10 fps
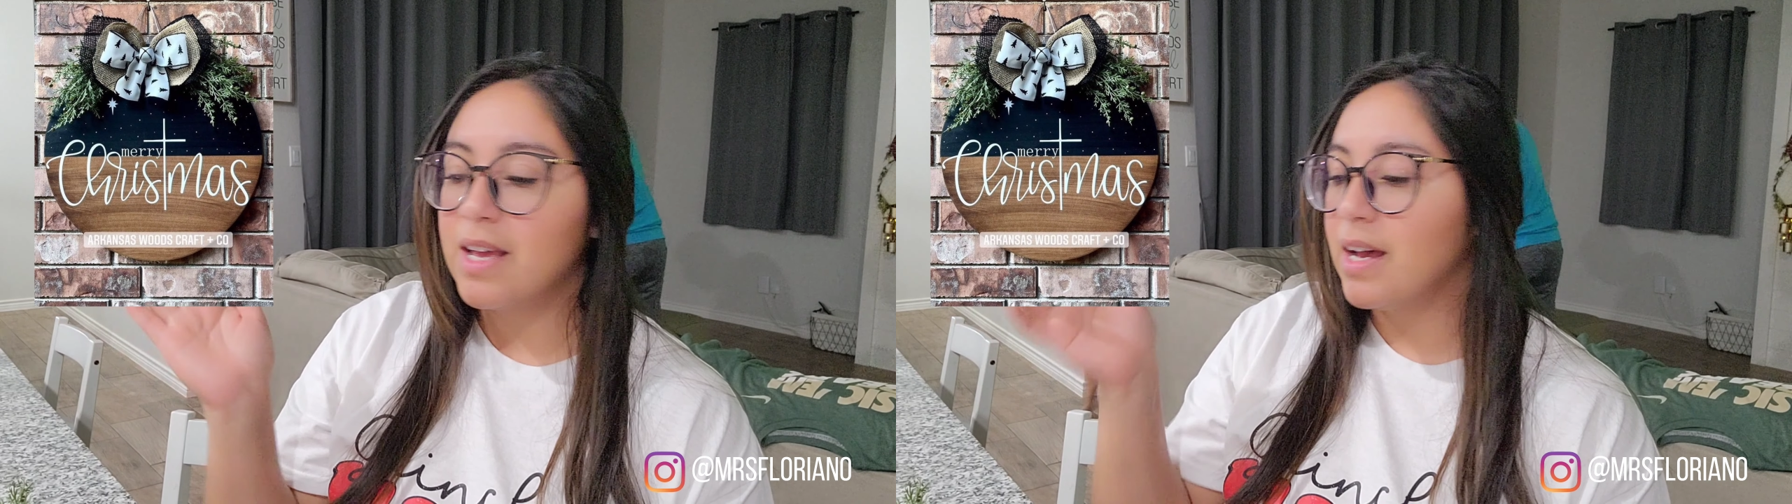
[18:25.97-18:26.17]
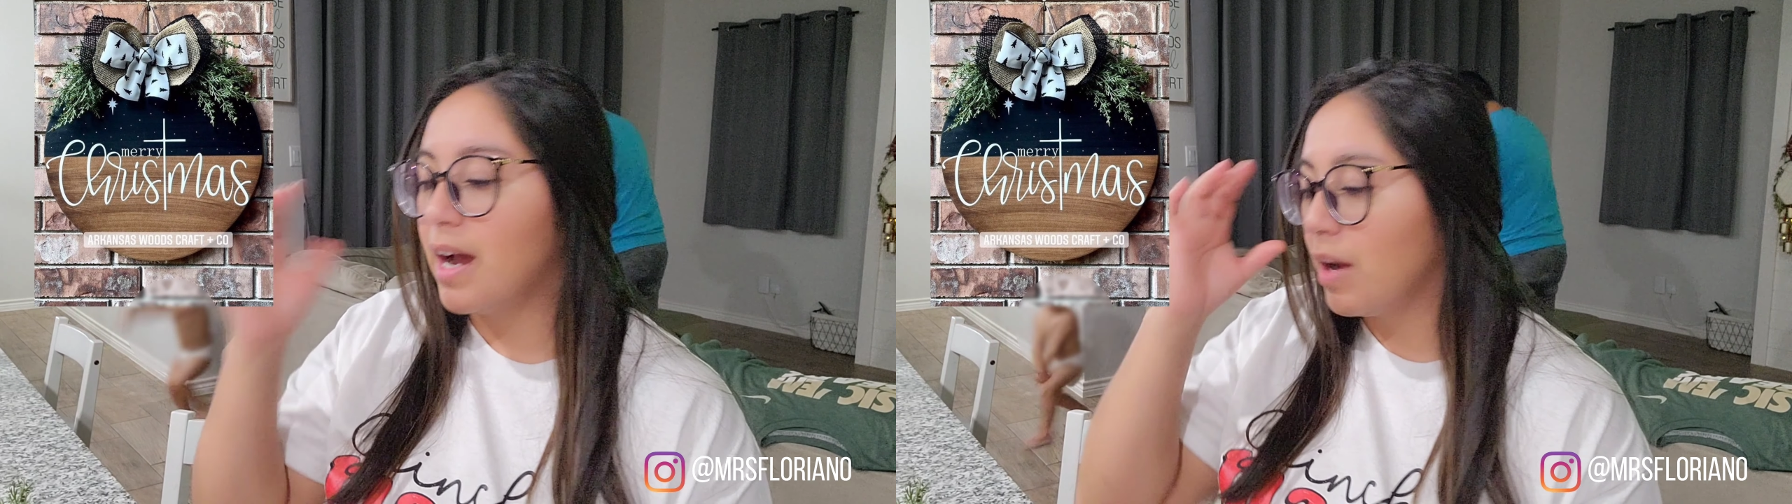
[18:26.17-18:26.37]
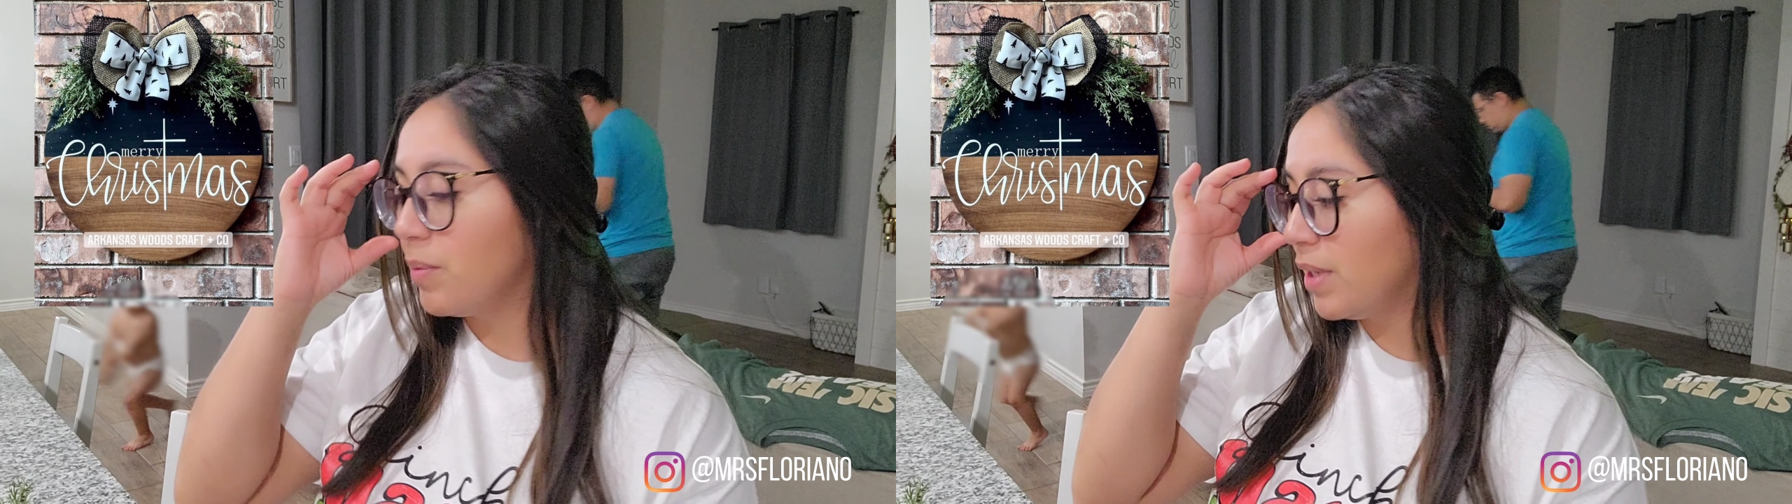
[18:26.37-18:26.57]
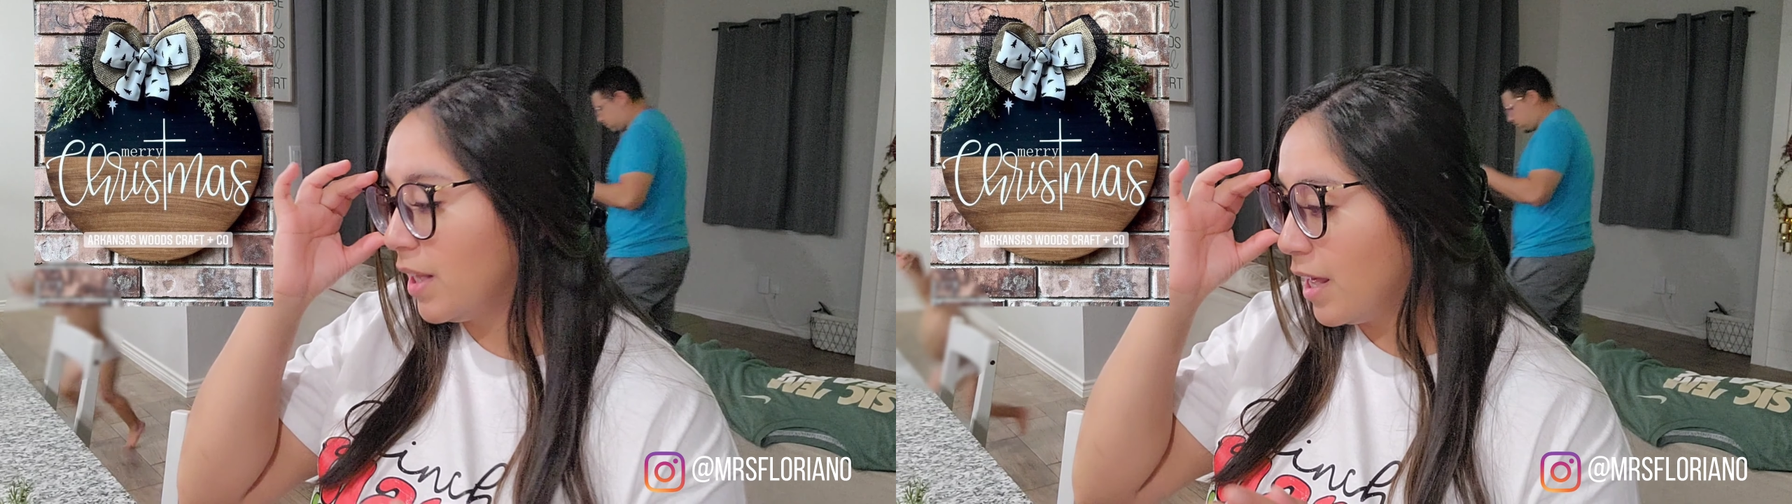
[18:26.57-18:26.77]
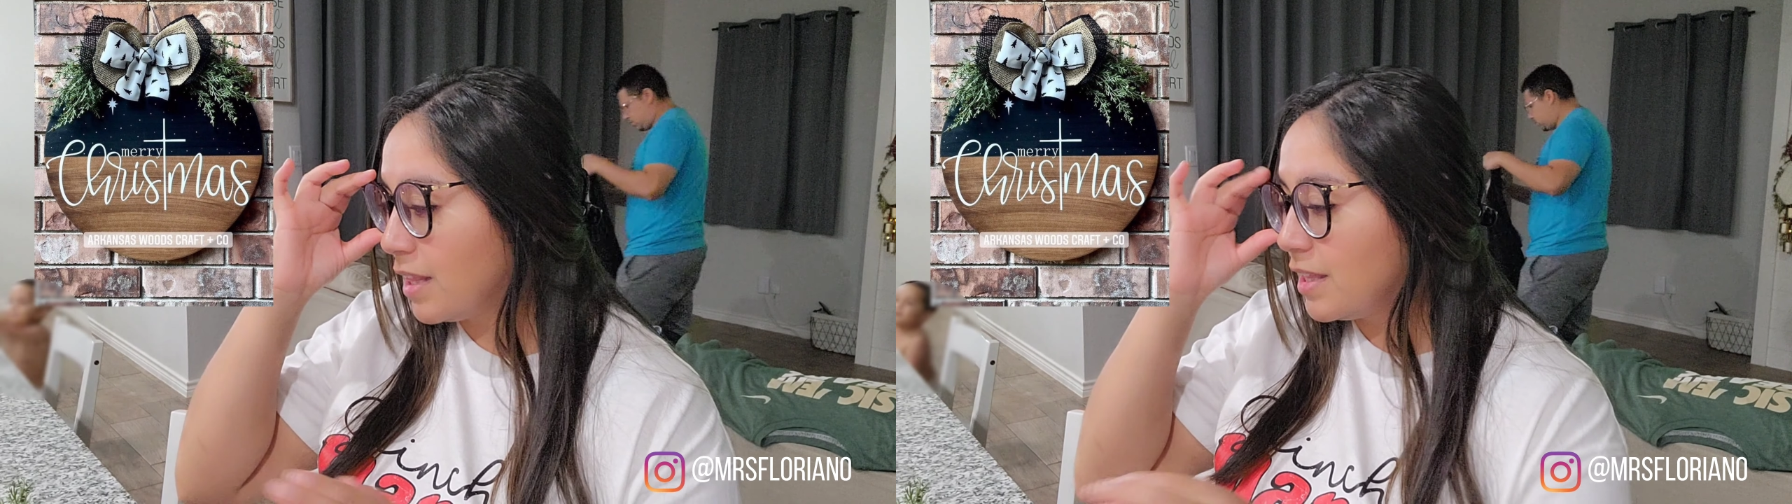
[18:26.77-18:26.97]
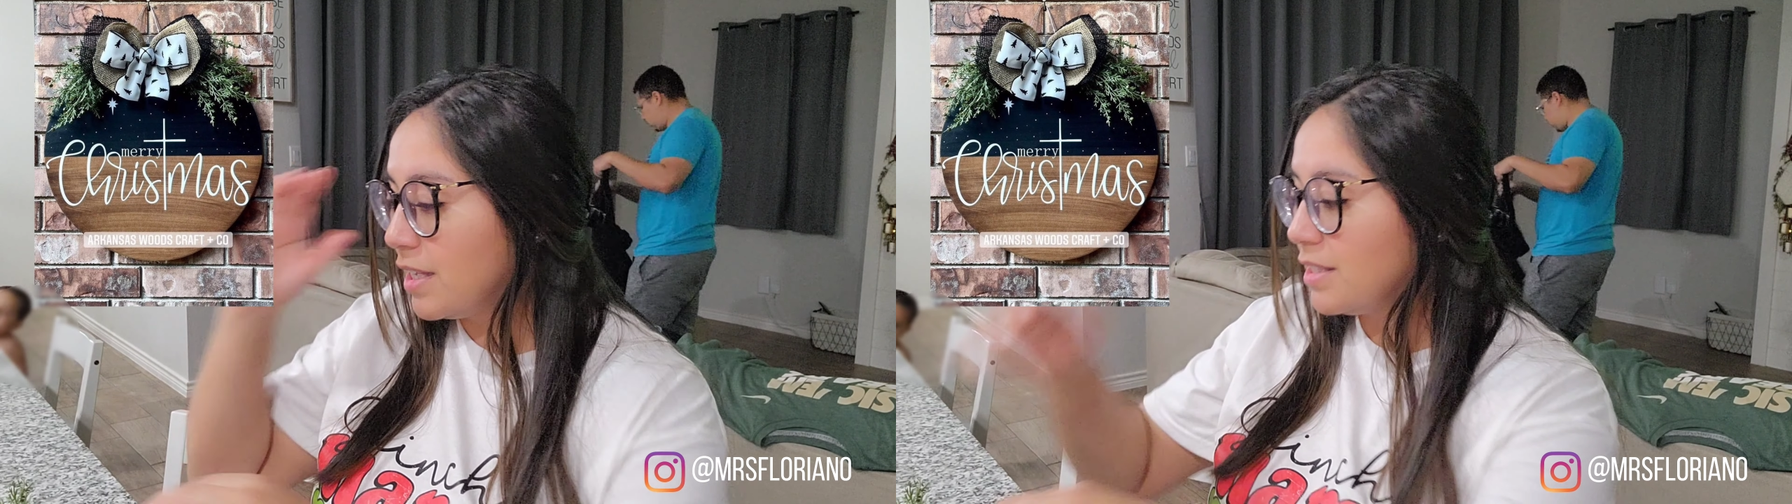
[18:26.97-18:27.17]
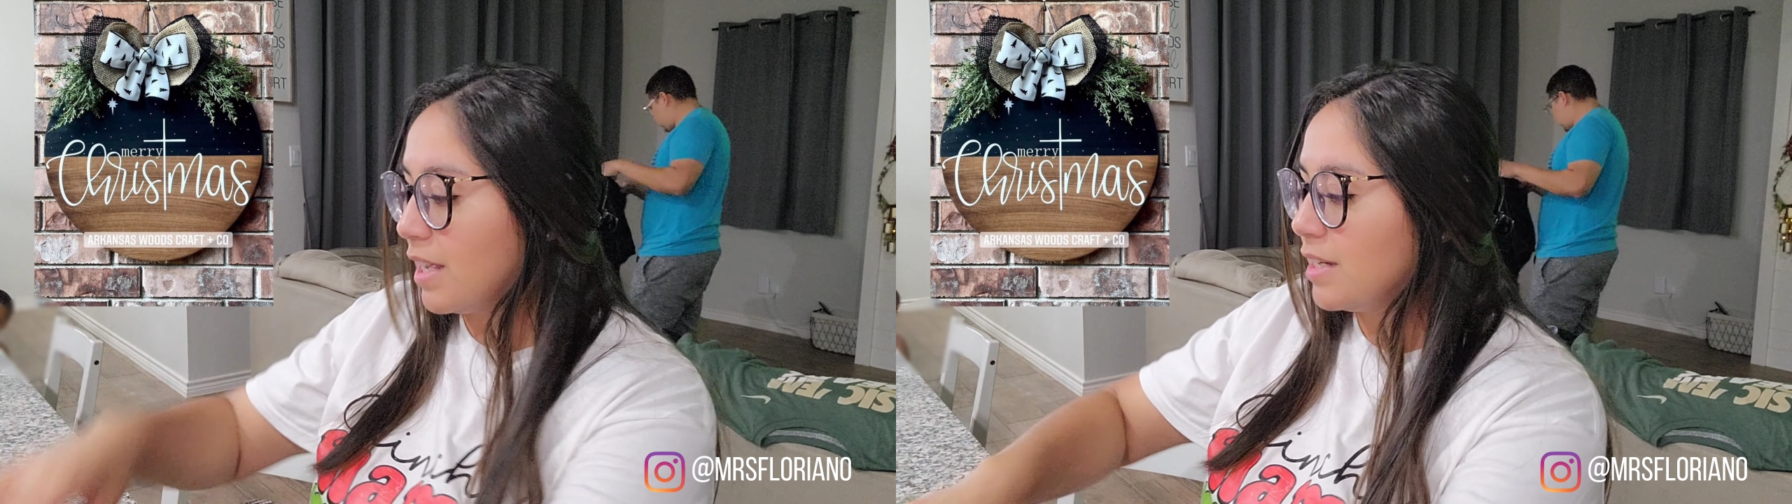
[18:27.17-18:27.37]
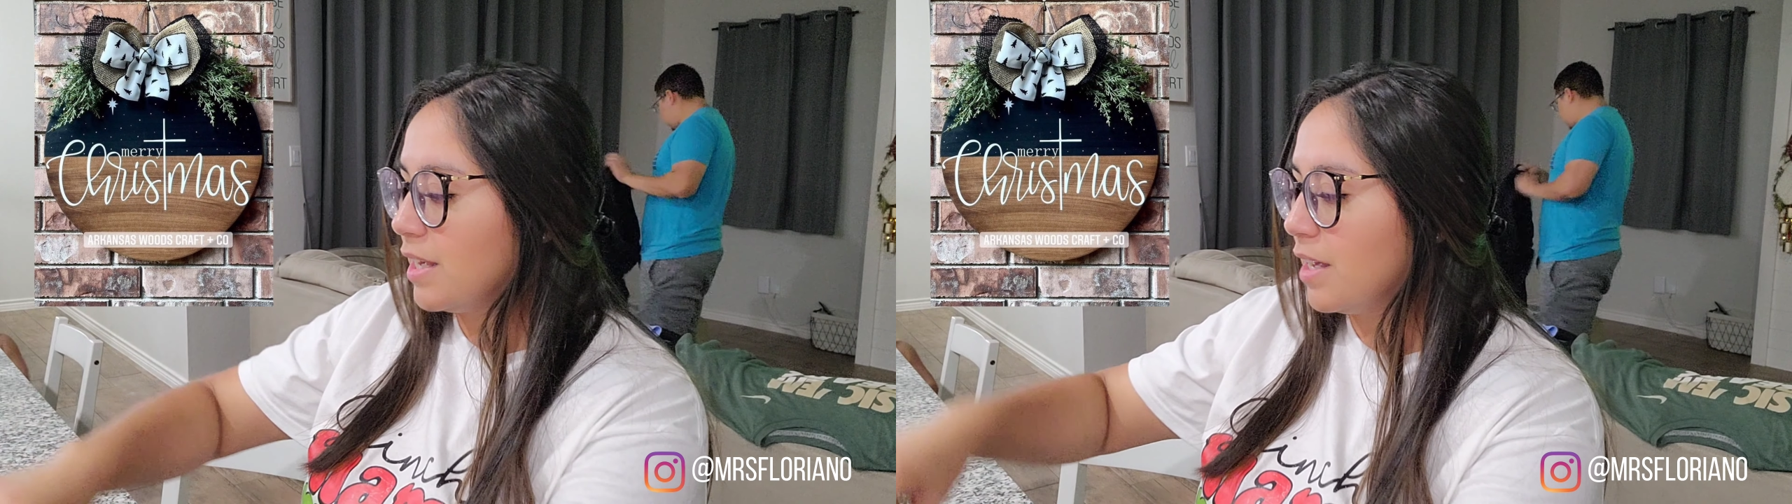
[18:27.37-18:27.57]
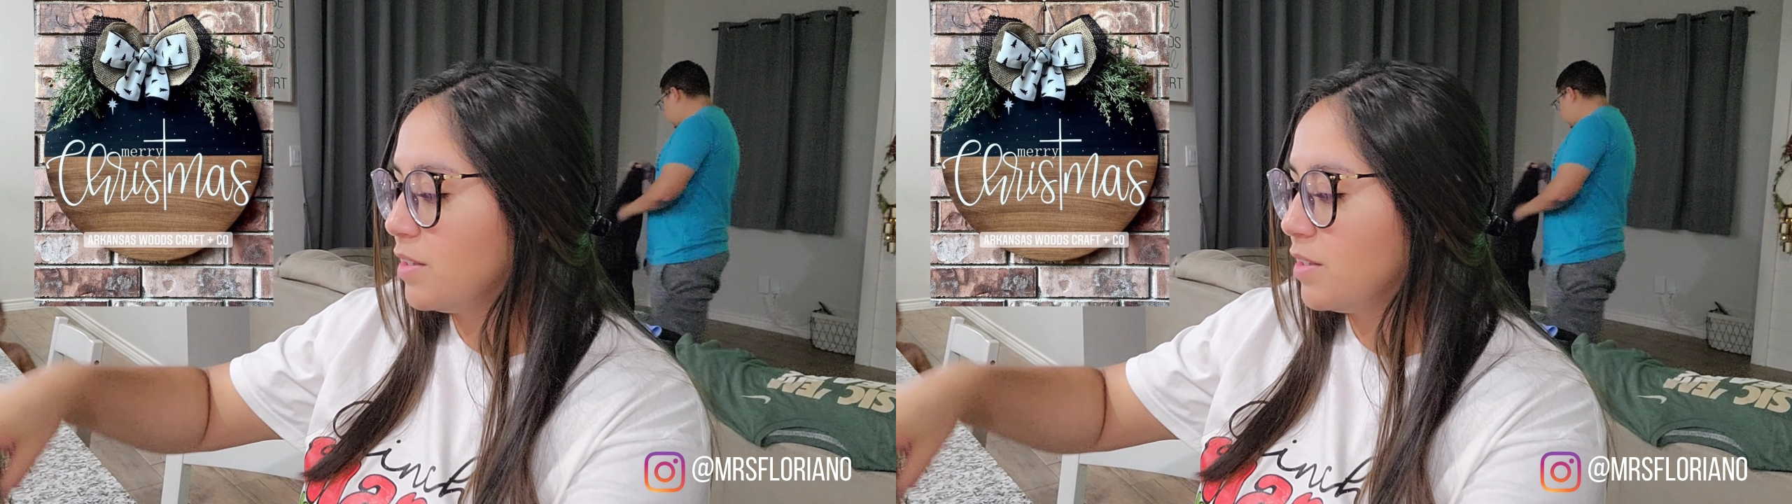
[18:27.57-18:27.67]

I really like this idea.